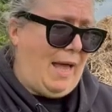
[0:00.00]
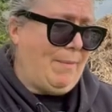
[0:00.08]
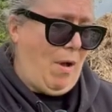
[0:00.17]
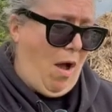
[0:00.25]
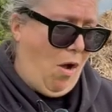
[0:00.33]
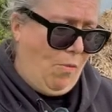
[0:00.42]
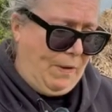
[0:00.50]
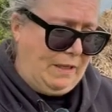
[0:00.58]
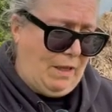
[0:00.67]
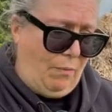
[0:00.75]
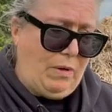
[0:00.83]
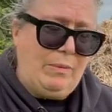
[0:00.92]
I'm hoping
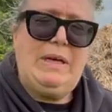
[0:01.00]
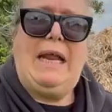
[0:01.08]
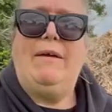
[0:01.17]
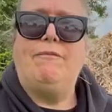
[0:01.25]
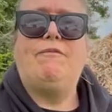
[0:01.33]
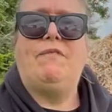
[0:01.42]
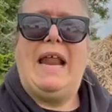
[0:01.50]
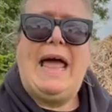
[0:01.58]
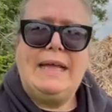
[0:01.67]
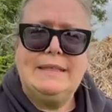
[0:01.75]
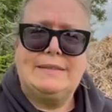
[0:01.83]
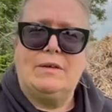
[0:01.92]
that we will have
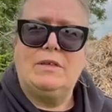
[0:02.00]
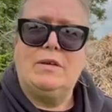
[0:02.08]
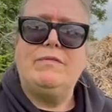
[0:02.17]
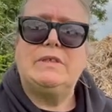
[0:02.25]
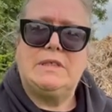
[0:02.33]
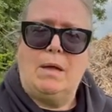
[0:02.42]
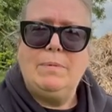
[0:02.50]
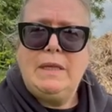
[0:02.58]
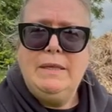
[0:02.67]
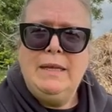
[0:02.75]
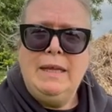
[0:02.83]
flags all over Dublin.